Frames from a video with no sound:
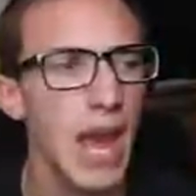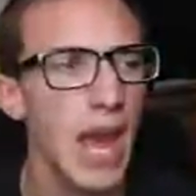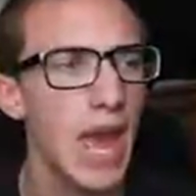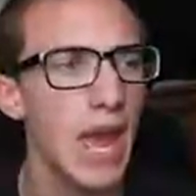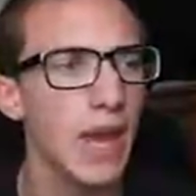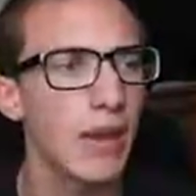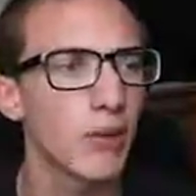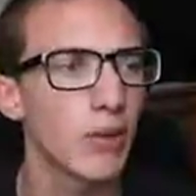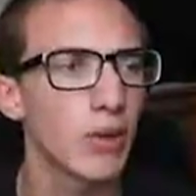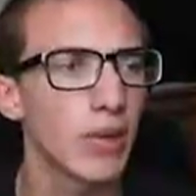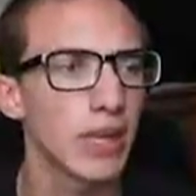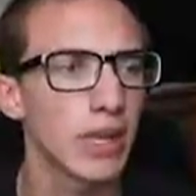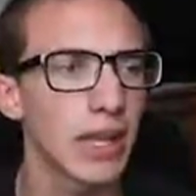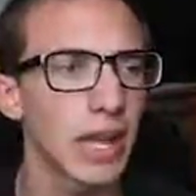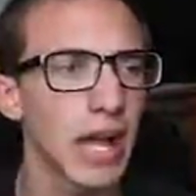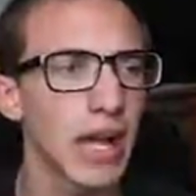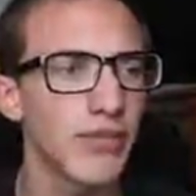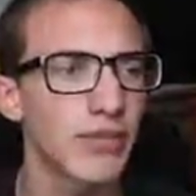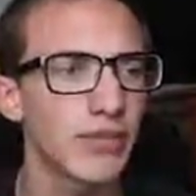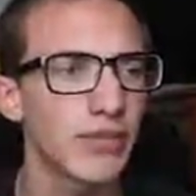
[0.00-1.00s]
and we
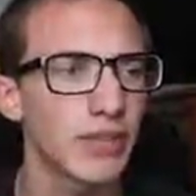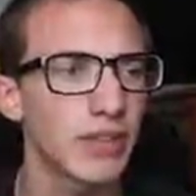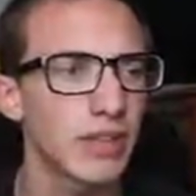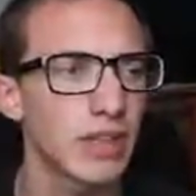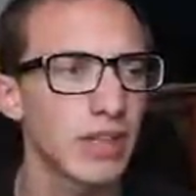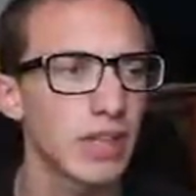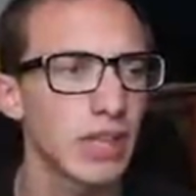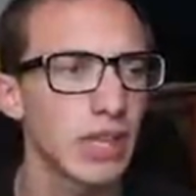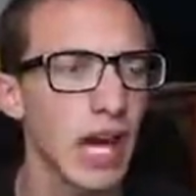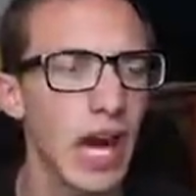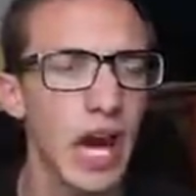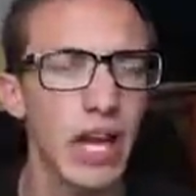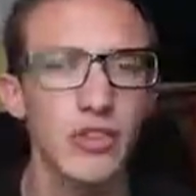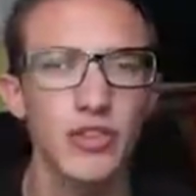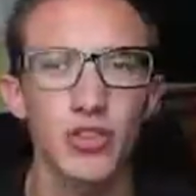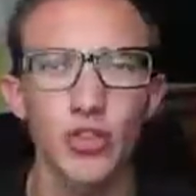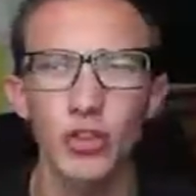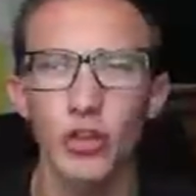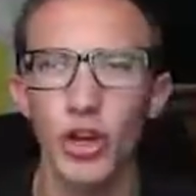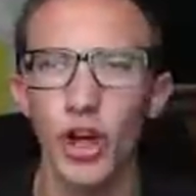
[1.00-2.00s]
left
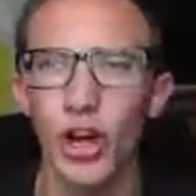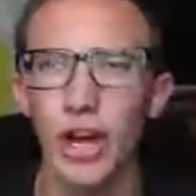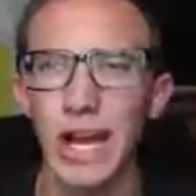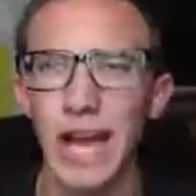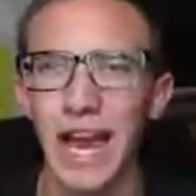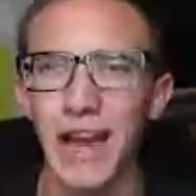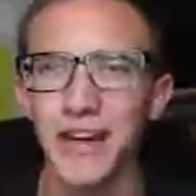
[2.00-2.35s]
not too long